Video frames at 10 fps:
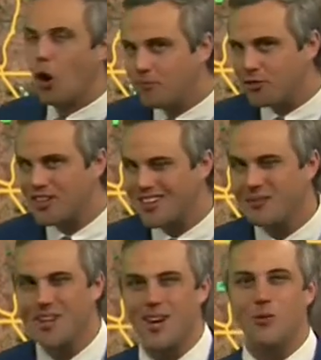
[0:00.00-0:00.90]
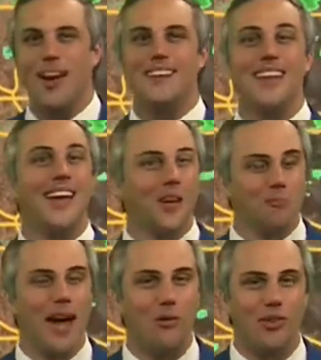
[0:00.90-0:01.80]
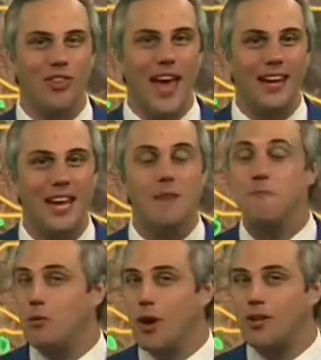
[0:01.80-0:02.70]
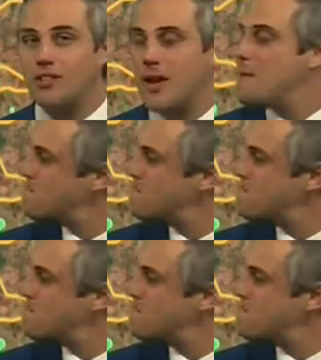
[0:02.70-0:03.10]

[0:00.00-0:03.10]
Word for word: hopefully, coming our way to help out with that. Now, notice